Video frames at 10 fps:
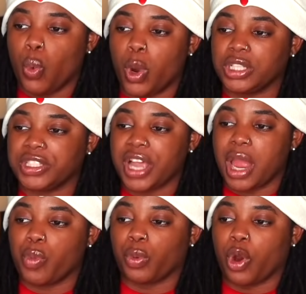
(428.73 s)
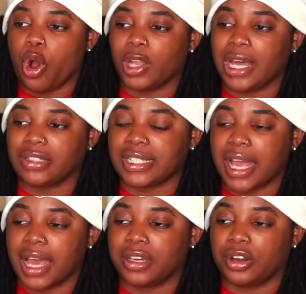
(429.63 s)
One time we were all
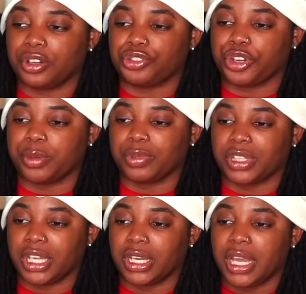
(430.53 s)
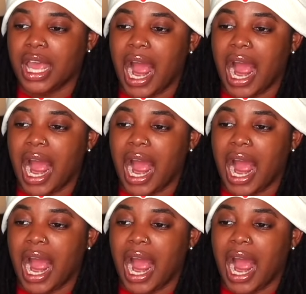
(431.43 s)
outside and on a trampoline.